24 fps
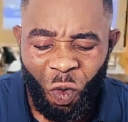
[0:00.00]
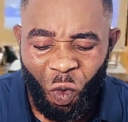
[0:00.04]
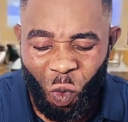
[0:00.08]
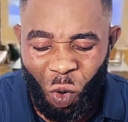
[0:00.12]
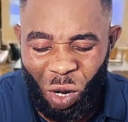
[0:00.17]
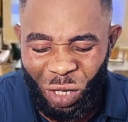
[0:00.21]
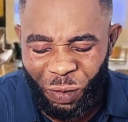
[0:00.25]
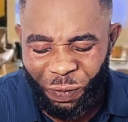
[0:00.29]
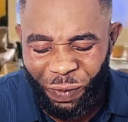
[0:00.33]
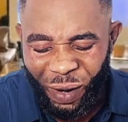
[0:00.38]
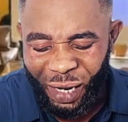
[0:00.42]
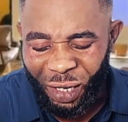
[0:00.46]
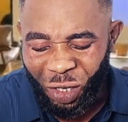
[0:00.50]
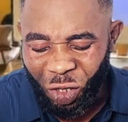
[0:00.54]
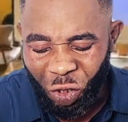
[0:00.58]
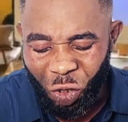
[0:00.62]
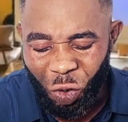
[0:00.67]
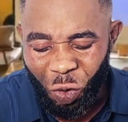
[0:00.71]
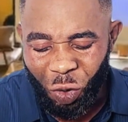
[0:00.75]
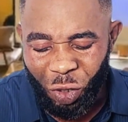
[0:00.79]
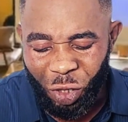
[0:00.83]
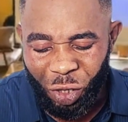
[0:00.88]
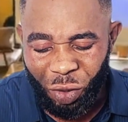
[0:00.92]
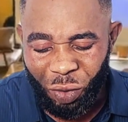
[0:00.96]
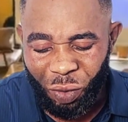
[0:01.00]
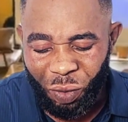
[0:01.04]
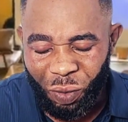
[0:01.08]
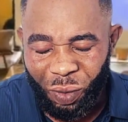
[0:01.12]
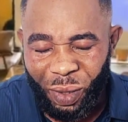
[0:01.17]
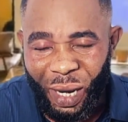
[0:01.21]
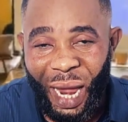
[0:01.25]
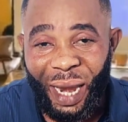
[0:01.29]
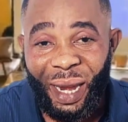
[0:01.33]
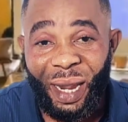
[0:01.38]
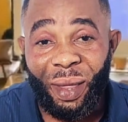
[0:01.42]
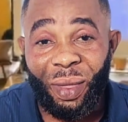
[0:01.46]
What if I told
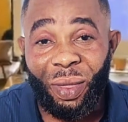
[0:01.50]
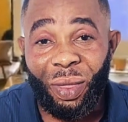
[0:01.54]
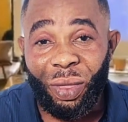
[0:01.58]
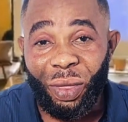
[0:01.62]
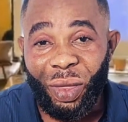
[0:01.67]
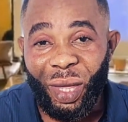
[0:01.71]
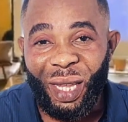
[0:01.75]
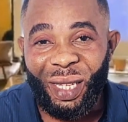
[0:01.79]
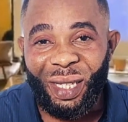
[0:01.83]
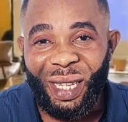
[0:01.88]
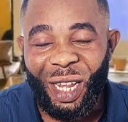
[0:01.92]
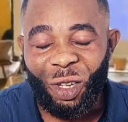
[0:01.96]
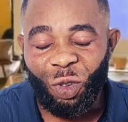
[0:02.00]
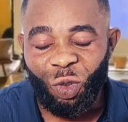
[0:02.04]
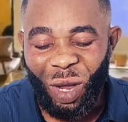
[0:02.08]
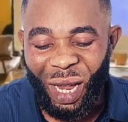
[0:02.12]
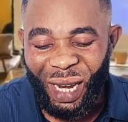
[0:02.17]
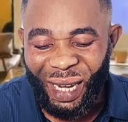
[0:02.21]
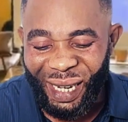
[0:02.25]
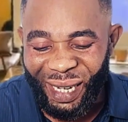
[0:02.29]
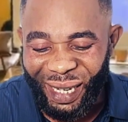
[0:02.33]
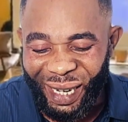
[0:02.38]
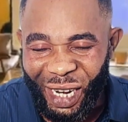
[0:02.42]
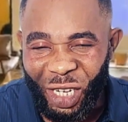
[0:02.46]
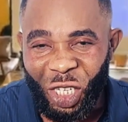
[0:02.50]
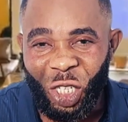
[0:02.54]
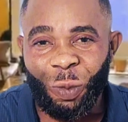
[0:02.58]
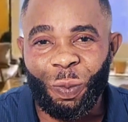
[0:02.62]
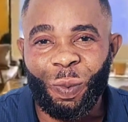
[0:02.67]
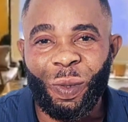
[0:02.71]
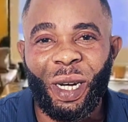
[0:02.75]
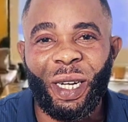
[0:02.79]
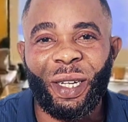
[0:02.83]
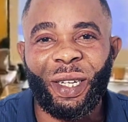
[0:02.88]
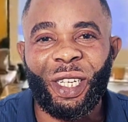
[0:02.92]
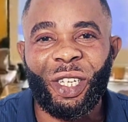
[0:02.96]
you that the thing that you are
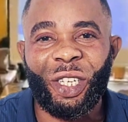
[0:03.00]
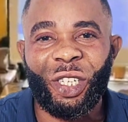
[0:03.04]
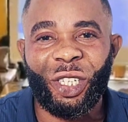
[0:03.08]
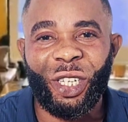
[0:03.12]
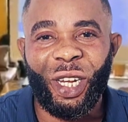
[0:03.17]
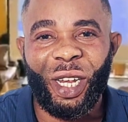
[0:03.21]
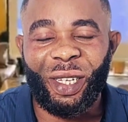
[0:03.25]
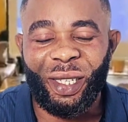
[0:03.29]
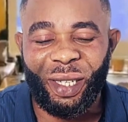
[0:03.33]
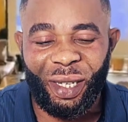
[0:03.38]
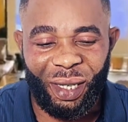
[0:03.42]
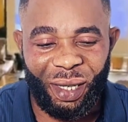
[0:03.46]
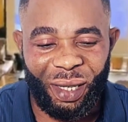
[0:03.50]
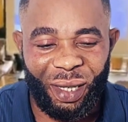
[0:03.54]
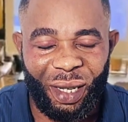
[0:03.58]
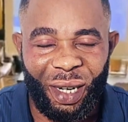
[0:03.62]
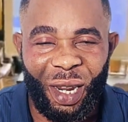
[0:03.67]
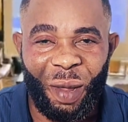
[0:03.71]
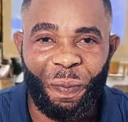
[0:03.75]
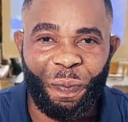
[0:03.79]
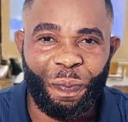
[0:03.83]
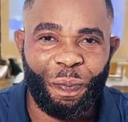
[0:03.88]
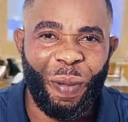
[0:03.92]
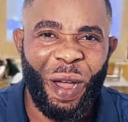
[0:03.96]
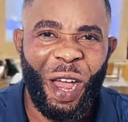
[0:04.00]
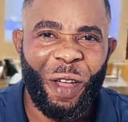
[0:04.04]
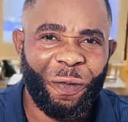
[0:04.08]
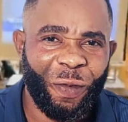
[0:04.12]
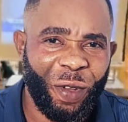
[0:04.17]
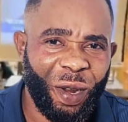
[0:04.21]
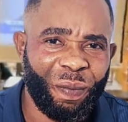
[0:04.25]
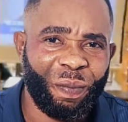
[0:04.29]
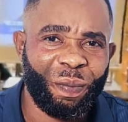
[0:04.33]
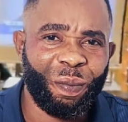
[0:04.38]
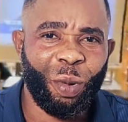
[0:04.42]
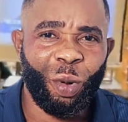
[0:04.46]
desperately chasing, the
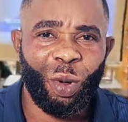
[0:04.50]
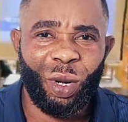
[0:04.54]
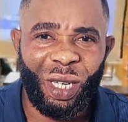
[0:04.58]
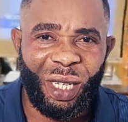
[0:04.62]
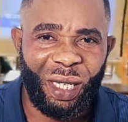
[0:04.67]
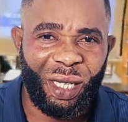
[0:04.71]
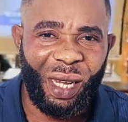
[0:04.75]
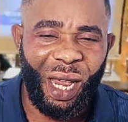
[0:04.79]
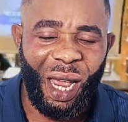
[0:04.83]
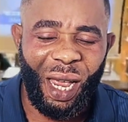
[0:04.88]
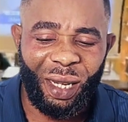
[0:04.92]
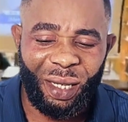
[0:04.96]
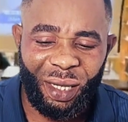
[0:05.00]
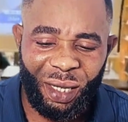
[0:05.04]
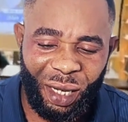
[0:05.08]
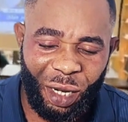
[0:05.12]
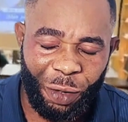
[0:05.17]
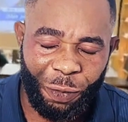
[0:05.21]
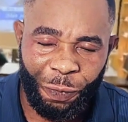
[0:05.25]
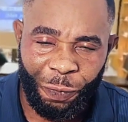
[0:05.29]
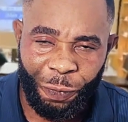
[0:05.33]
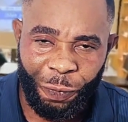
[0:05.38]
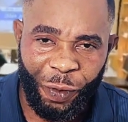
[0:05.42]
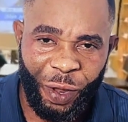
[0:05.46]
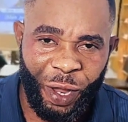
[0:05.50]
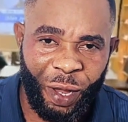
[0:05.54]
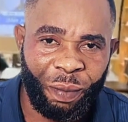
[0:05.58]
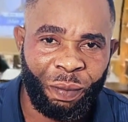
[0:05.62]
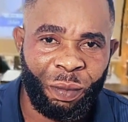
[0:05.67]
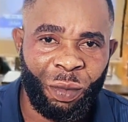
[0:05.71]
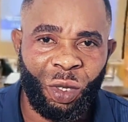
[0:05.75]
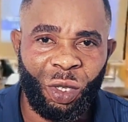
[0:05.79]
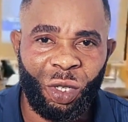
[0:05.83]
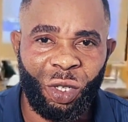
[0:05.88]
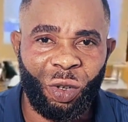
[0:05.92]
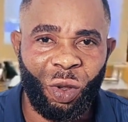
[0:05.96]
perfect body size, the
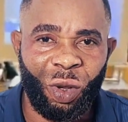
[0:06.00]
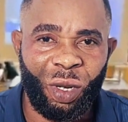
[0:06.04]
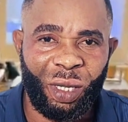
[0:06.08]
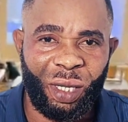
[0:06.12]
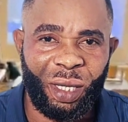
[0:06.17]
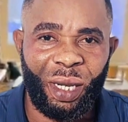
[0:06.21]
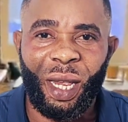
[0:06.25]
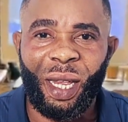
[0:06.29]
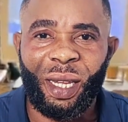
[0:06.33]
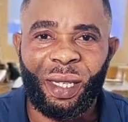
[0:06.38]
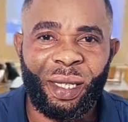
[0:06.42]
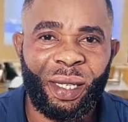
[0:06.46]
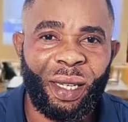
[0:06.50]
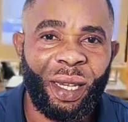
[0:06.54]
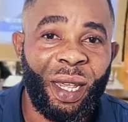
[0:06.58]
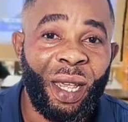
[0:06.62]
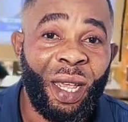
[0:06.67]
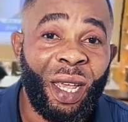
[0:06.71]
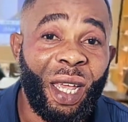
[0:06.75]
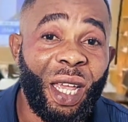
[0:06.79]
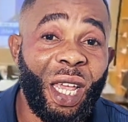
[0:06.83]
fame, success,